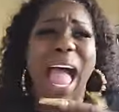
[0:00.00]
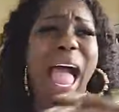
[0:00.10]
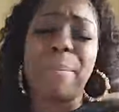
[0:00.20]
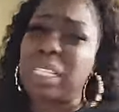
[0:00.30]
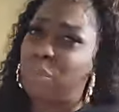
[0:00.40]

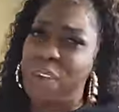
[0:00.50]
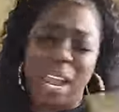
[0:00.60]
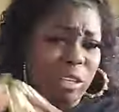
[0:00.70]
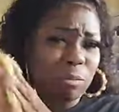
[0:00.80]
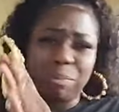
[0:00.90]

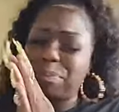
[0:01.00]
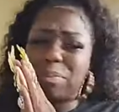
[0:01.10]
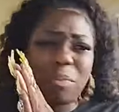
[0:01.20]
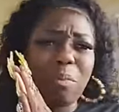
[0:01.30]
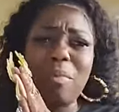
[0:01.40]
atmosphere.
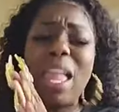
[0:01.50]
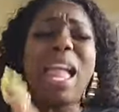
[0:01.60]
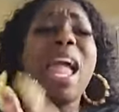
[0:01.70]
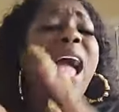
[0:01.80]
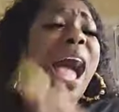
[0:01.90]

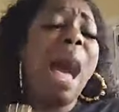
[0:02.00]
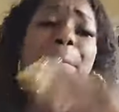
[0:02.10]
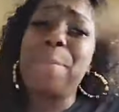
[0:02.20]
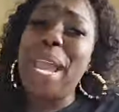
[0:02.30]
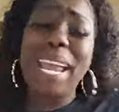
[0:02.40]

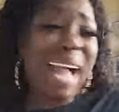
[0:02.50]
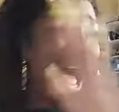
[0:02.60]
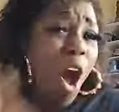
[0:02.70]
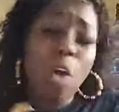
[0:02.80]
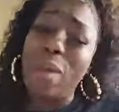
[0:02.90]
I'm big. I
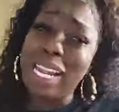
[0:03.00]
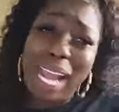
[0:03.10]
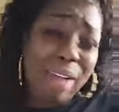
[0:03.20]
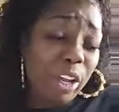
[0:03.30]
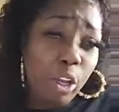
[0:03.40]
already
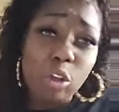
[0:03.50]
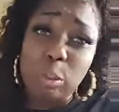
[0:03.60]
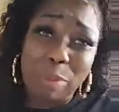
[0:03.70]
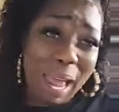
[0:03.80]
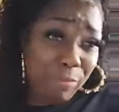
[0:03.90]
have a huge
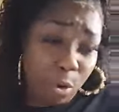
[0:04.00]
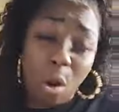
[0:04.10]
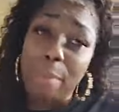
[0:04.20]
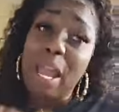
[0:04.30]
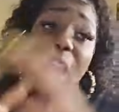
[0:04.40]

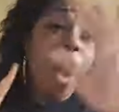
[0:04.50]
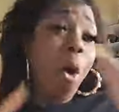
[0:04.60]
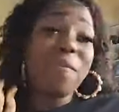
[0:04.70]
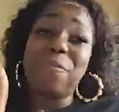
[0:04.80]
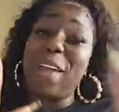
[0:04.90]
platform
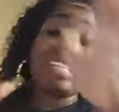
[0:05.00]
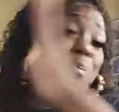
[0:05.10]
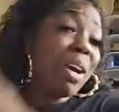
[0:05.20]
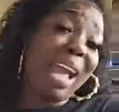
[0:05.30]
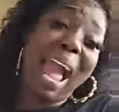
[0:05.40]
on
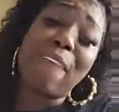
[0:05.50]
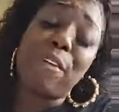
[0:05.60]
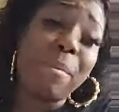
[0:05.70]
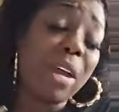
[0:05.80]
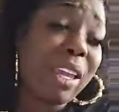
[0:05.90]
Facebook, a half
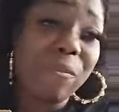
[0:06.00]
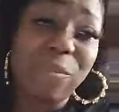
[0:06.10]
a million